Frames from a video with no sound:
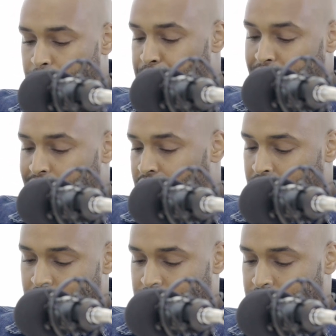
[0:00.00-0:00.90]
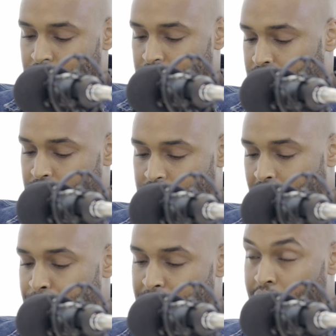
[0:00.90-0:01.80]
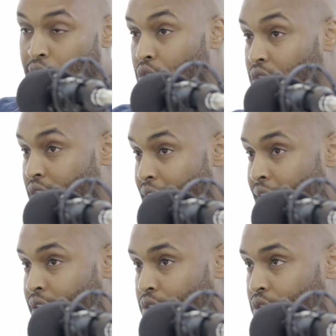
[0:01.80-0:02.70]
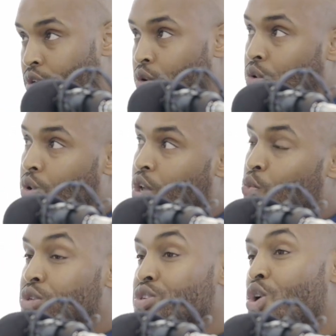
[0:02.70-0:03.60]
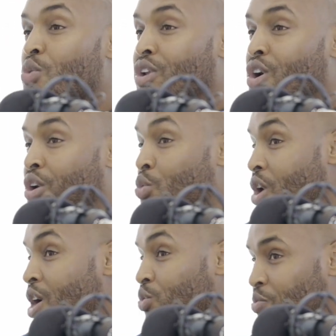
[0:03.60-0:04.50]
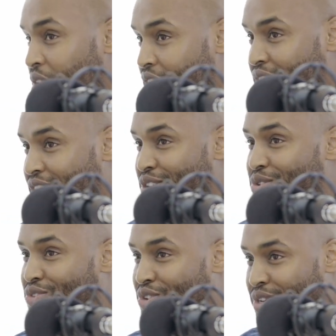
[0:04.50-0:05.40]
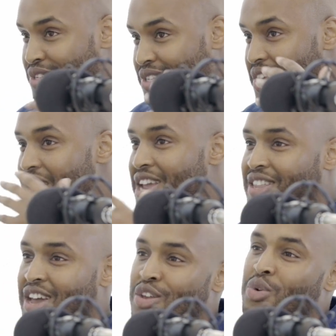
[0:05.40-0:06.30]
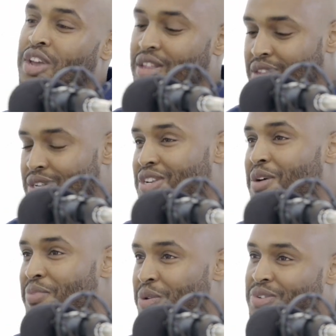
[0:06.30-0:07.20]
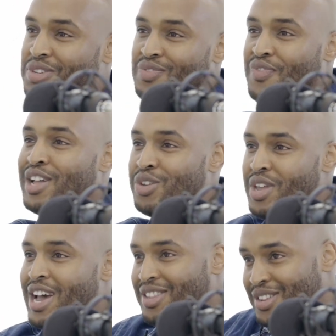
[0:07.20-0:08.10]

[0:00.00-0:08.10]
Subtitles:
building this company and looking at, okay, what's going on around me, and you start seeing that, okay, this company was just valued at